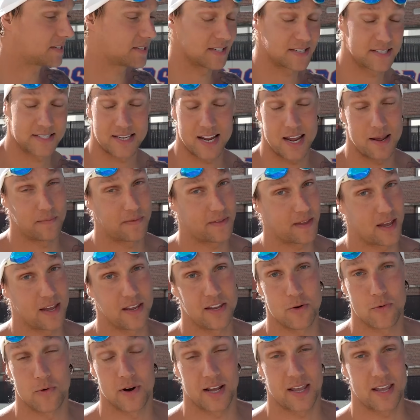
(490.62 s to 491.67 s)
the same thing.
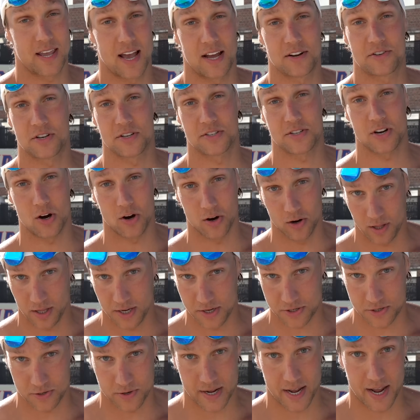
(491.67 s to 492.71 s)
You want to catch as early
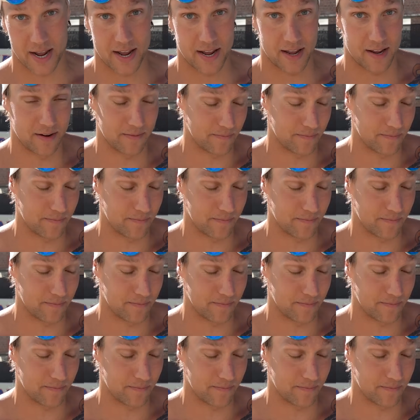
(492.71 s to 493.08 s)
as you can,